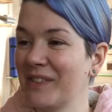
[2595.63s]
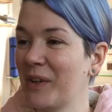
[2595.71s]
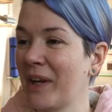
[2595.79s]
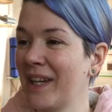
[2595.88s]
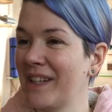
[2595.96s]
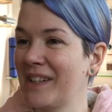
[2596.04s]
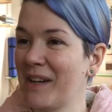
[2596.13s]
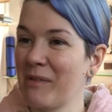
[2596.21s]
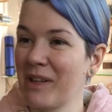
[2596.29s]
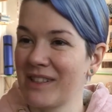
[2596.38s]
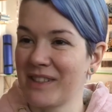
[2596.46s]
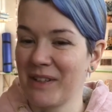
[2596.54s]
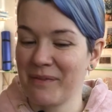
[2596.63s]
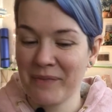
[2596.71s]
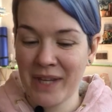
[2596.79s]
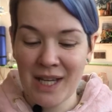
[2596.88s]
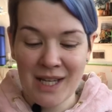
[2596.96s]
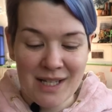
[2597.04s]
Okay, I'm gonna stop.
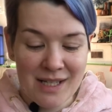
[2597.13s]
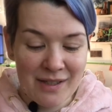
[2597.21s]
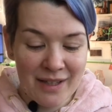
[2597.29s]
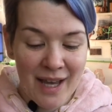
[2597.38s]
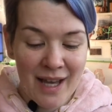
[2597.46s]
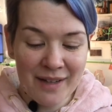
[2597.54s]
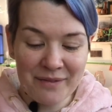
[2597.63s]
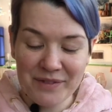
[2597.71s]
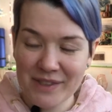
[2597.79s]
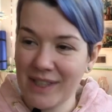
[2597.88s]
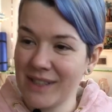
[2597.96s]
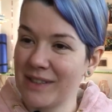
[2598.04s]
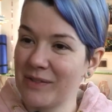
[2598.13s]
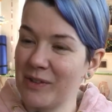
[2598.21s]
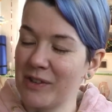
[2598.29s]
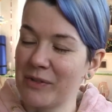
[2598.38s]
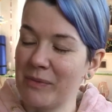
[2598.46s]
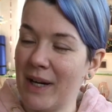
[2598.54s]
So yeah, that
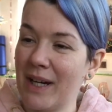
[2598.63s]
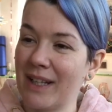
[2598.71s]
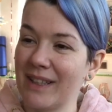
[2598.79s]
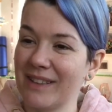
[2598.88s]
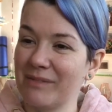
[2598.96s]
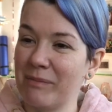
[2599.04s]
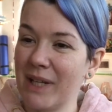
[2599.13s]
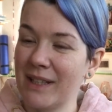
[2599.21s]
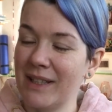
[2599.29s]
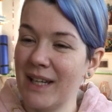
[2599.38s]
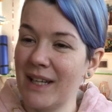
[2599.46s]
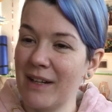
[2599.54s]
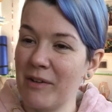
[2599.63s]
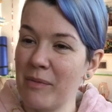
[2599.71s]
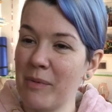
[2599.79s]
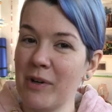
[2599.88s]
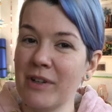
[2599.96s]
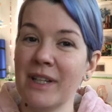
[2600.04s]
was my big DNA
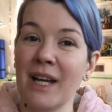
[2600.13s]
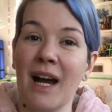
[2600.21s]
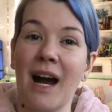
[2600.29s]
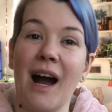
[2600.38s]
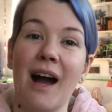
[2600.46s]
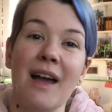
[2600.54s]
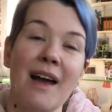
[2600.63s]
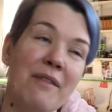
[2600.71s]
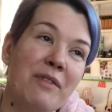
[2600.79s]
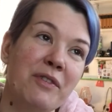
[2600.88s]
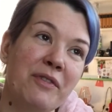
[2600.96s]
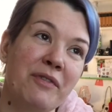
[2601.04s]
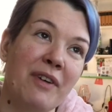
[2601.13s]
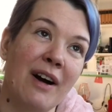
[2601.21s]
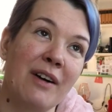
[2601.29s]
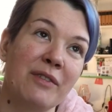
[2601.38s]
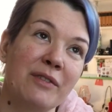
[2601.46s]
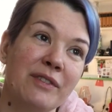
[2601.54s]
report. I haven't
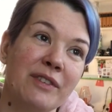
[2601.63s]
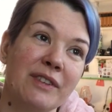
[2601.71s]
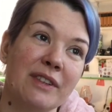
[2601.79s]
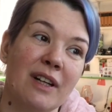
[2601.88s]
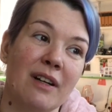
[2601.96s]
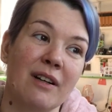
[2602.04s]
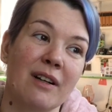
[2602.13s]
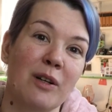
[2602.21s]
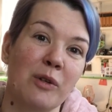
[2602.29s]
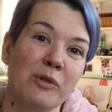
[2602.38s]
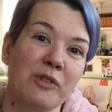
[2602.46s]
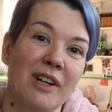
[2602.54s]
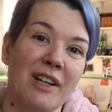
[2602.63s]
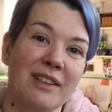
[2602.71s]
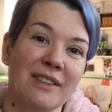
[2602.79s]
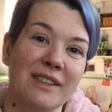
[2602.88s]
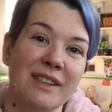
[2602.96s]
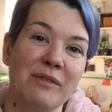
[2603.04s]
found a close
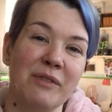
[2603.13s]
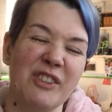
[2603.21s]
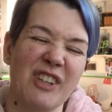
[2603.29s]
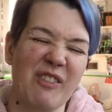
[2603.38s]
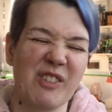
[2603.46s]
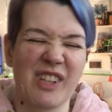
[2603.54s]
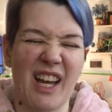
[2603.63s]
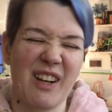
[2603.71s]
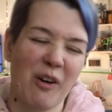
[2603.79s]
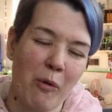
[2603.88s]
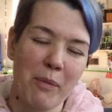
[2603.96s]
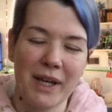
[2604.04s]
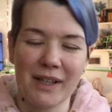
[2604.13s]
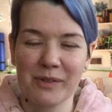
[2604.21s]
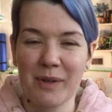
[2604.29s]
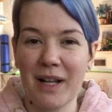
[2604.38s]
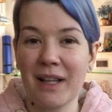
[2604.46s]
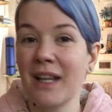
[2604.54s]
relative, which I was kind of hoping
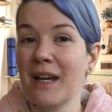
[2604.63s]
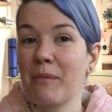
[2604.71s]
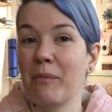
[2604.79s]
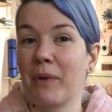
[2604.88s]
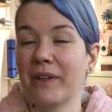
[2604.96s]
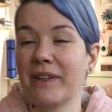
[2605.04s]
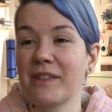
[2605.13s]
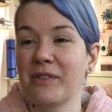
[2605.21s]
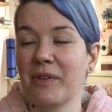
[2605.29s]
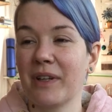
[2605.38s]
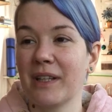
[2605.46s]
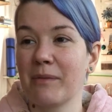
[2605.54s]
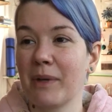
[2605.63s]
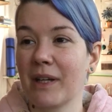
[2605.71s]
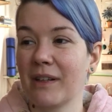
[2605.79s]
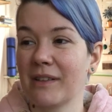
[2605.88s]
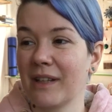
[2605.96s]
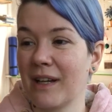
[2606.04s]
as well, but it's funny
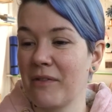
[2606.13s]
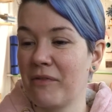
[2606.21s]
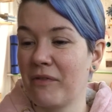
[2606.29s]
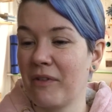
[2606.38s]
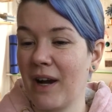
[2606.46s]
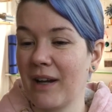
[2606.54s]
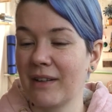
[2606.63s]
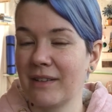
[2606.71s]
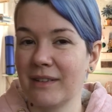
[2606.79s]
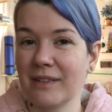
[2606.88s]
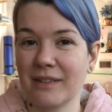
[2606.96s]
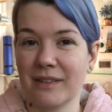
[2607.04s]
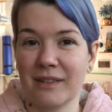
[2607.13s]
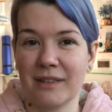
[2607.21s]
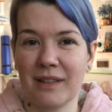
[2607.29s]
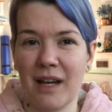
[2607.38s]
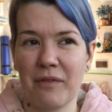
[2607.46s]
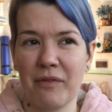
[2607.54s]
because I found
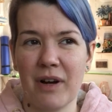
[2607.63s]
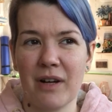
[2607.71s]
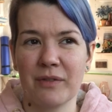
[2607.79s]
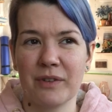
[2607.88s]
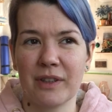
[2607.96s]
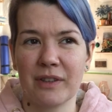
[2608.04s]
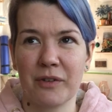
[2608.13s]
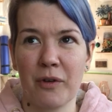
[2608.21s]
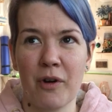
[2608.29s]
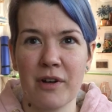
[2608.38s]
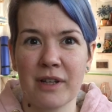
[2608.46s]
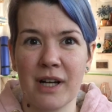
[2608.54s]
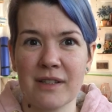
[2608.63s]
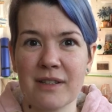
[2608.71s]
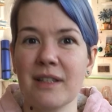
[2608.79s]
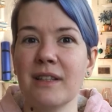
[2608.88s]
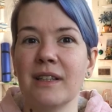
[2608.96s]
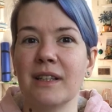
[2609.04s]
a third
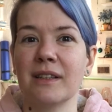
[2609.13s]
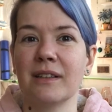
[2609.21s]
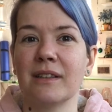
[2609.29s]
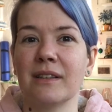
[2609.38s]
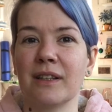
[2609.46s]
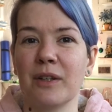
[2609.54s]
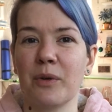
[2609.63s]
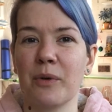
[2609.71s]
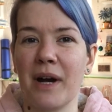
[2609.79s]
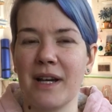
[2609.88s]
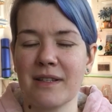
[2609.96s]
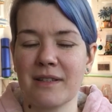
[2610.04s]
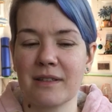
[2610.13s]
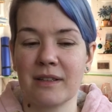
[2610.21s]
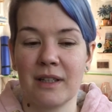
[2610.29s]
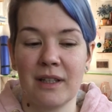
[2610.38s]
cousin in the US,